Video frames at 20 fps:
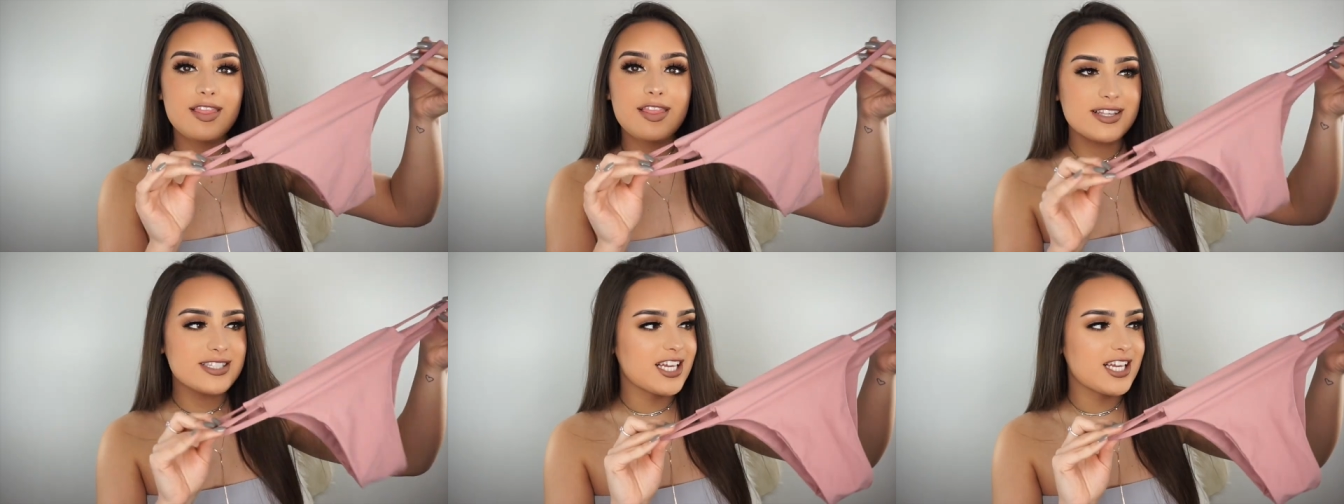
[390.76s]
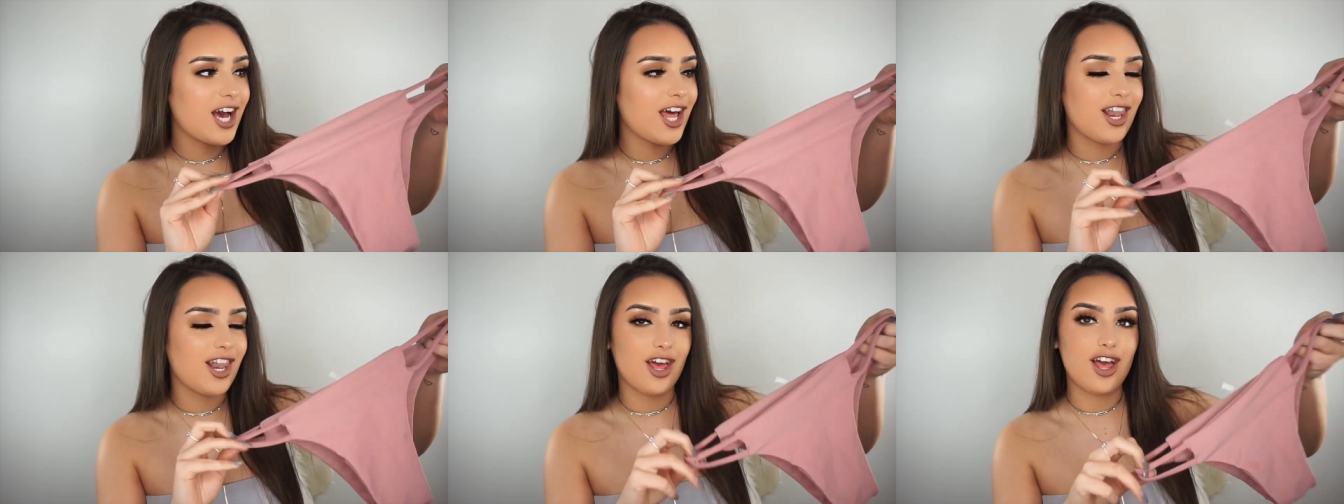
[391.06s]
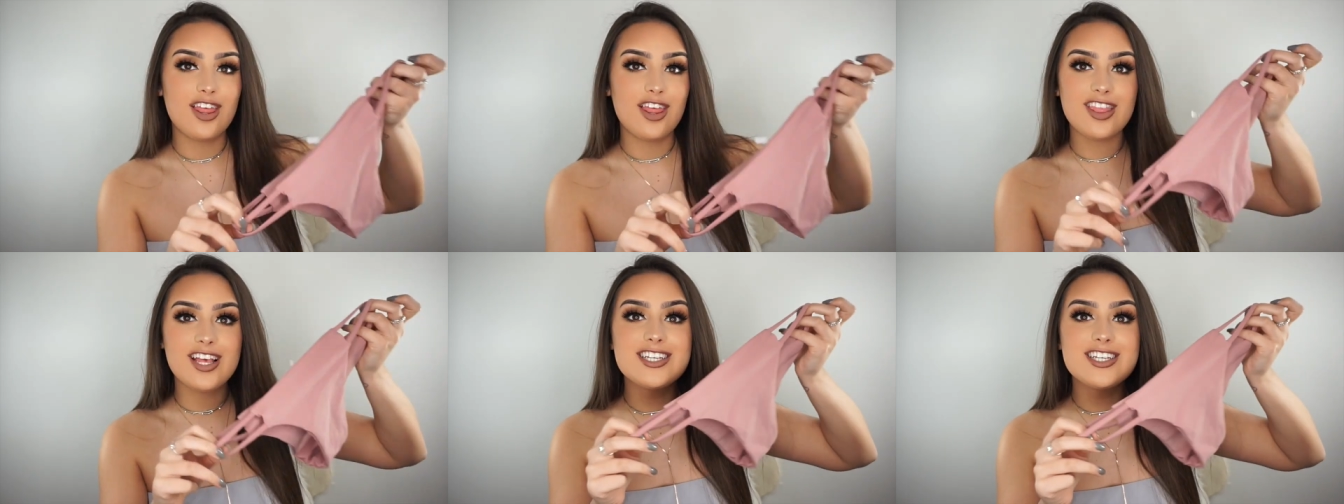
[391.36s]
at this
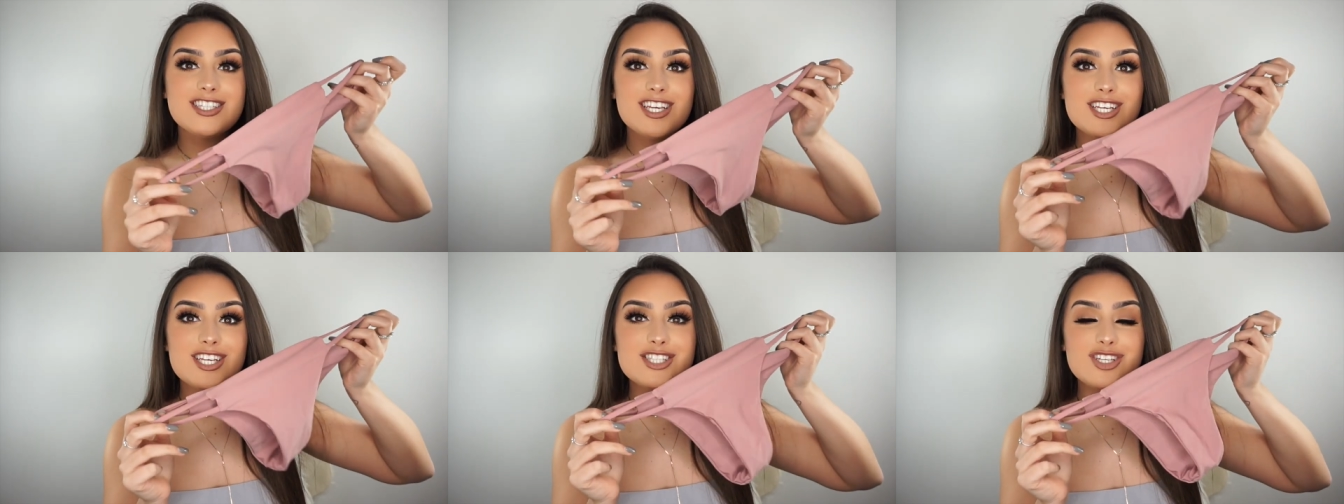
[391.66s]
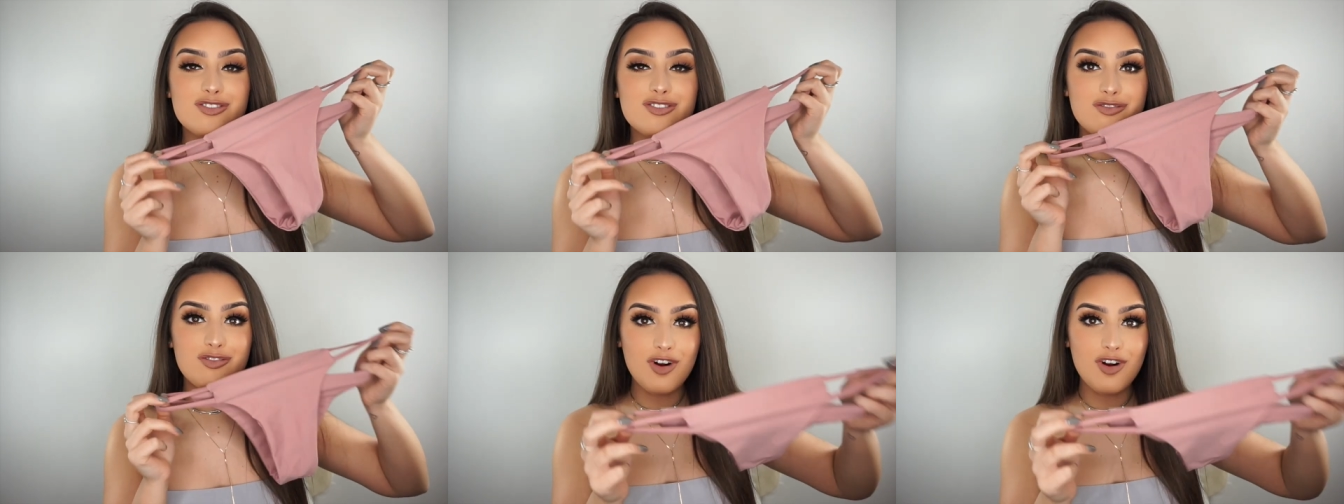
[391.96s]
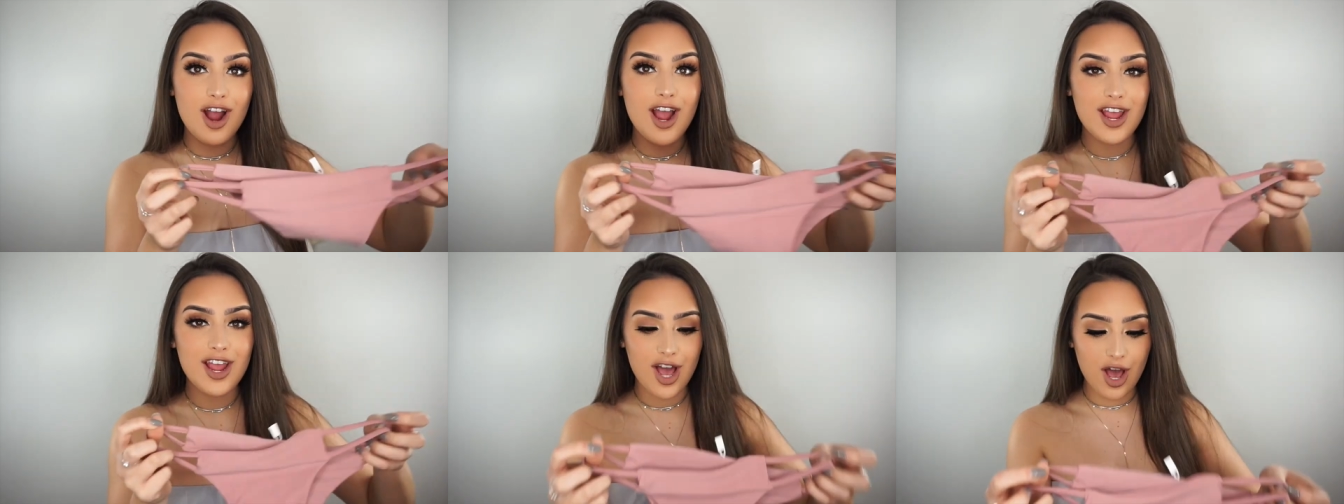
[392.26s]
colour. This is
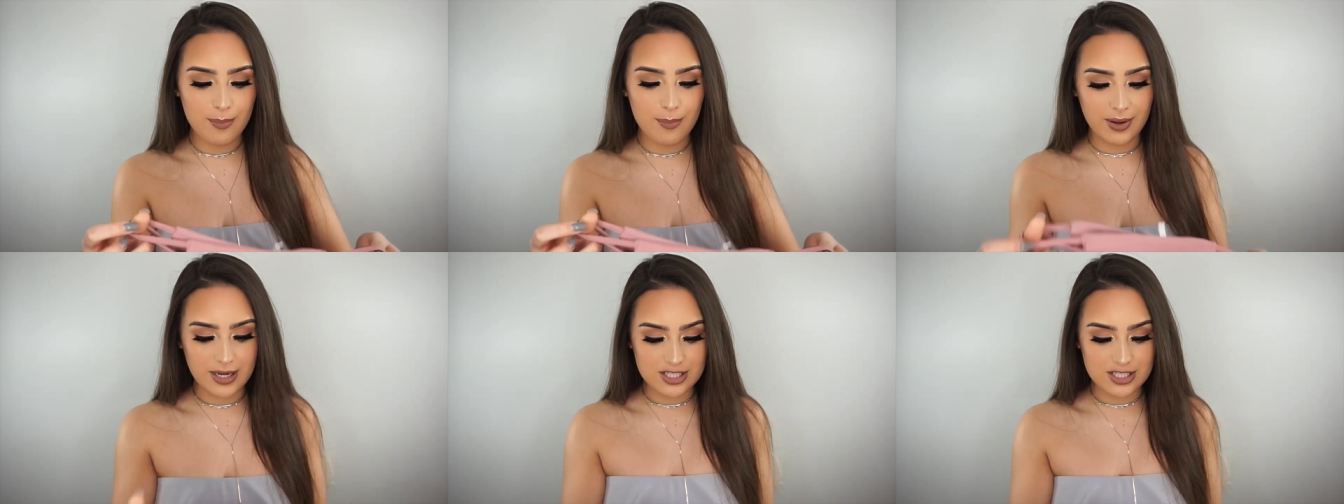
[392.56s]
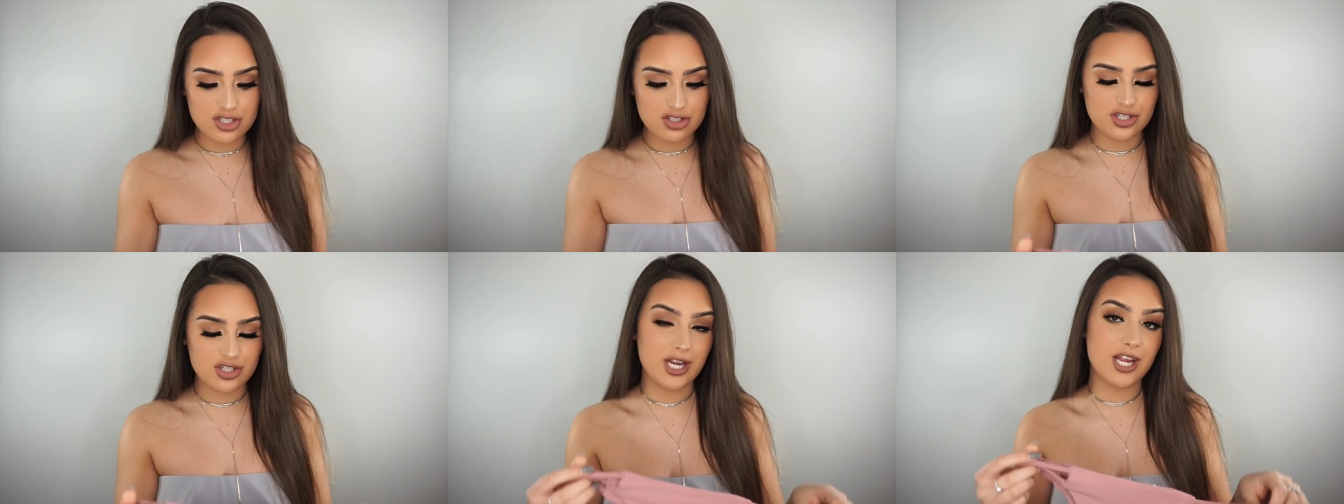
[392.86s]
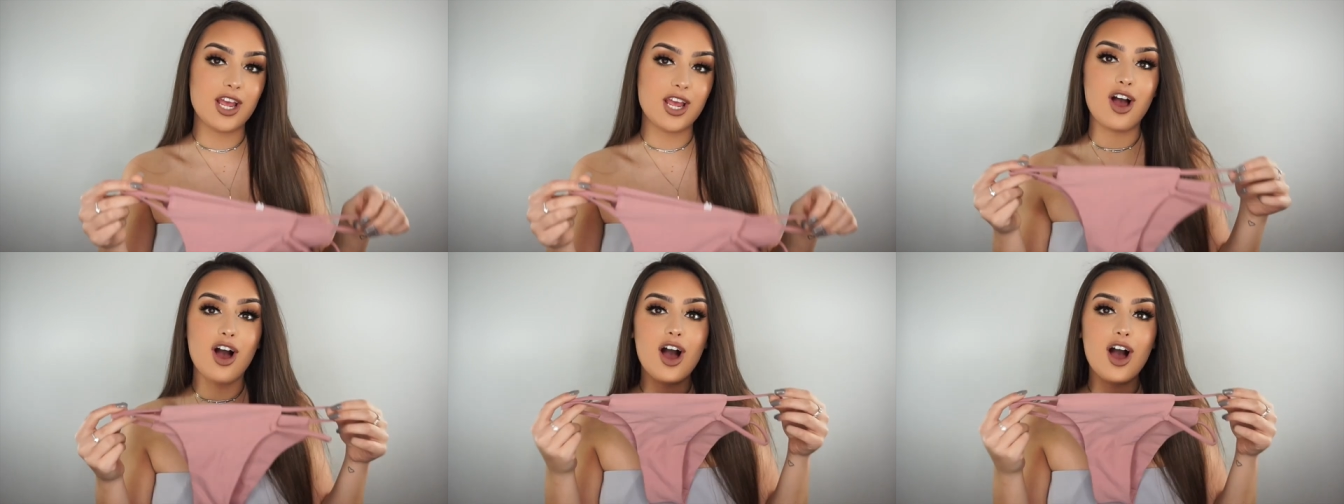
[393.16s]
right up my street.